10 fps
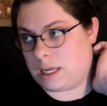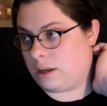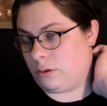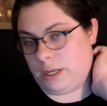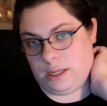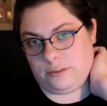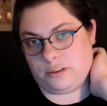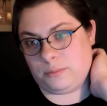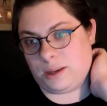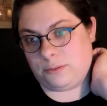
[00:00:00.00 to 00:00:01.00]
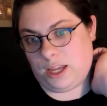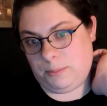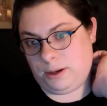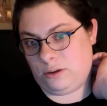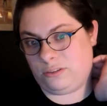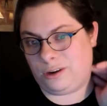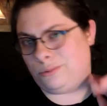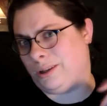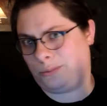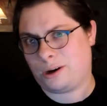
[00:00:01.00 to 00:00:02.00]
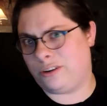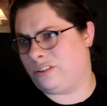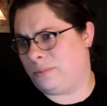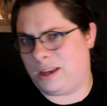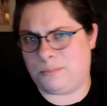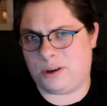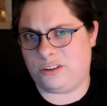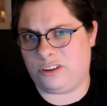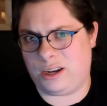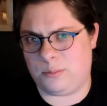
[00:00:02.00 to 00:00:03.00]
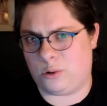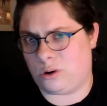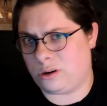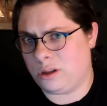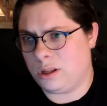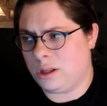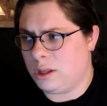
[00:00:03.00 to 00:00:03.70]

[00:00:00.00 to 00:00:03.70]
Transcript: I don't know. sometimes gaming news. I don't really watch them that much anymore.